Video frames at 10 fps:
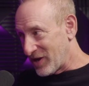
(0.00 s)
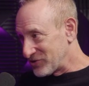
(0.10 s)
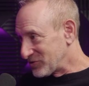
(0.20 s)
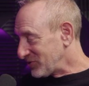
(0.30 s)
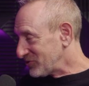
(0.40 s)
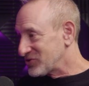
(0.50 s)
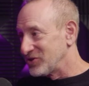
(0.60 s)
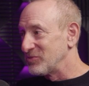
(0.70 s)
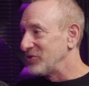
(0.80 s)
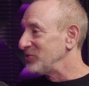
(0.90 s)
loop
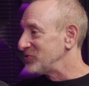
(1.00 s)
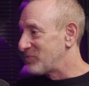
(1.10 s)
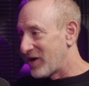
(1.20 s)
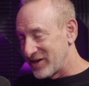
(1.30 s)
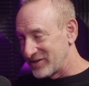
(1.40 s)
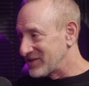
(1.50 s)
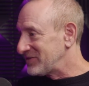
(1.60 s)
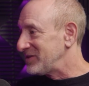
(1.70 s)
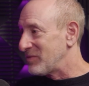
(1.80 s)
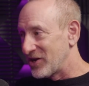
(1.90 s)
attribution right, who's correct. buying is
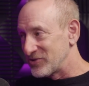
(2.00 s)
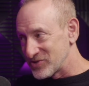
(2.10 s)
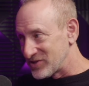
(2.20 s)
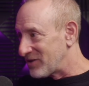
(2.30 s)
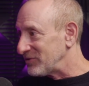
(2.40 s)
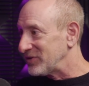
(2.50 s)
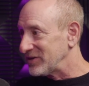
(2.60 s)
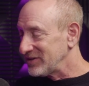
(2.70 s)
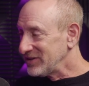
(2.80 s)
get the email address and everything